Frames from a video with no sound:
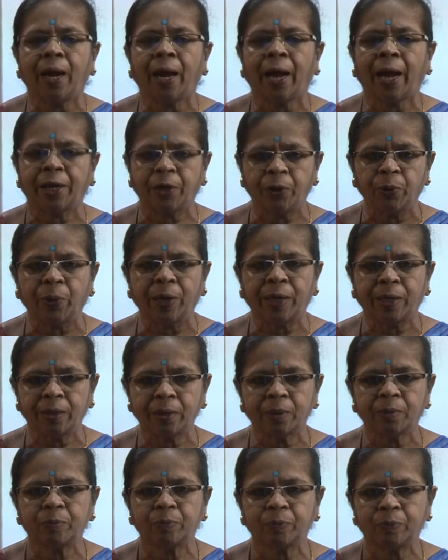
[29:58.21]
accurate.
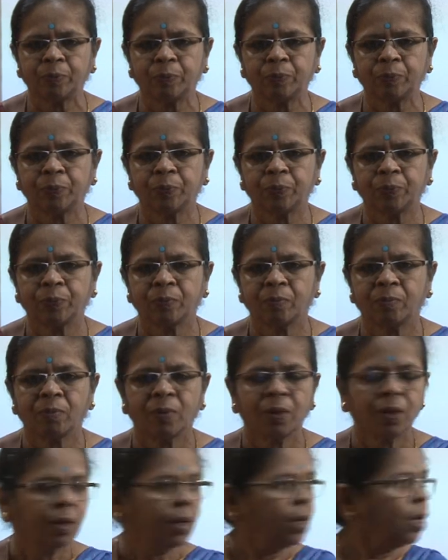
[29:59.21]

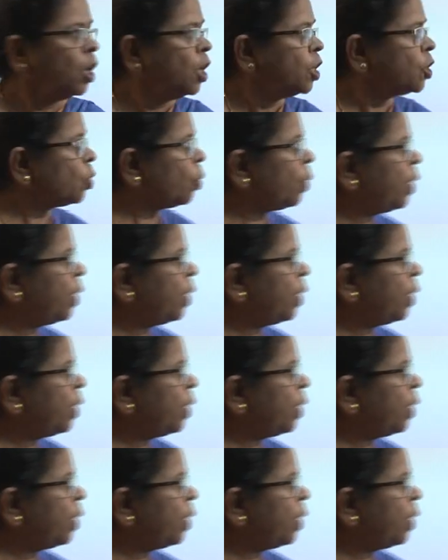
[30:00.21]
So,